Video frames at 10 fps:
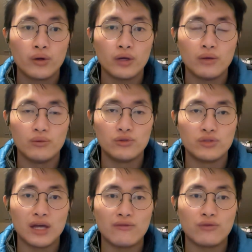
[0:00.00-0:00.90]
And we'll do
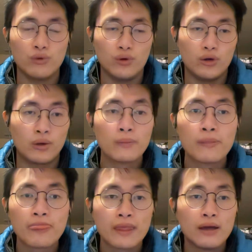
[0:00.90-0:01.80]
that for
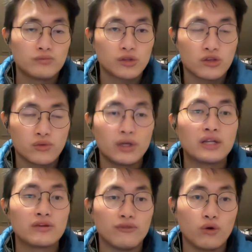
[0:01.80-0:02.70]
3
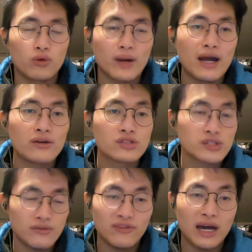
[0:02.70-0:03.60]
to 4
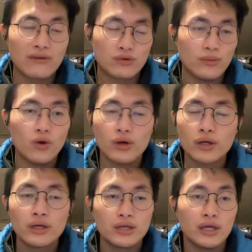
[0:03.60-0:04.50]
rounds, 5 or
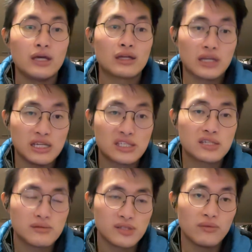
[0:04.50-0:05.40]
more, in case
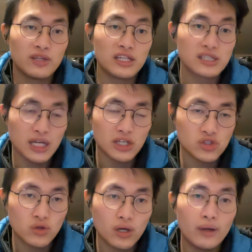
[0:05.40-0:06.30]
someone needs
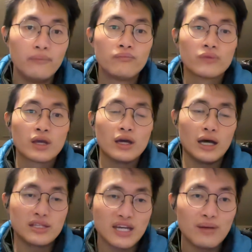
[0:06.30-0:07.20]
extra
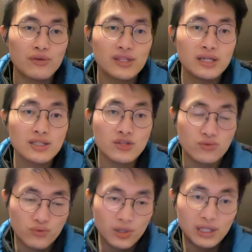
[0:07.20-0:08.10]
time with it to
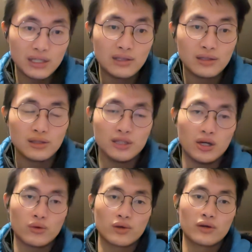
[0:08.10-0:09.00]
really
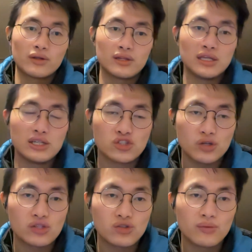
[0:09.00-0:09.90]
lower the
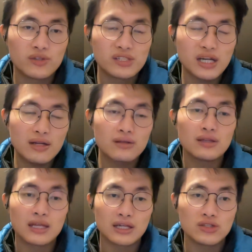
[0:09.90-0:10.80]
stress hormones down,
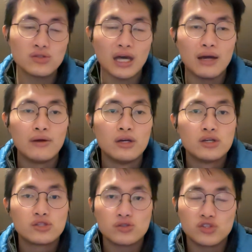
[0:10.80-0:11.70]
then they could do that.
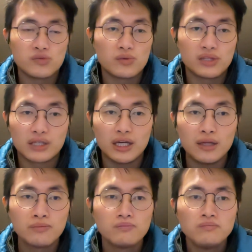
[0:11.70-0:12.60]
So just breathing
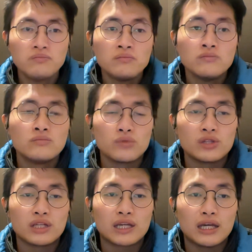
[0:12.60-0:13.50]
in
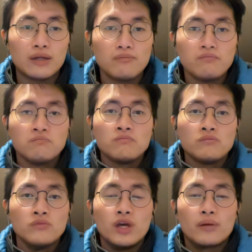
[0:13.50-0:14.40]
again,
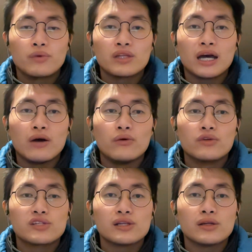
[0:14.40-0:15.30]
and breathe out
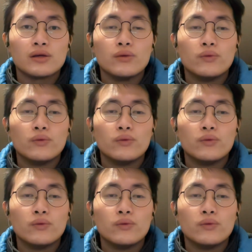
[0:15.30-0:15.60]
slowly.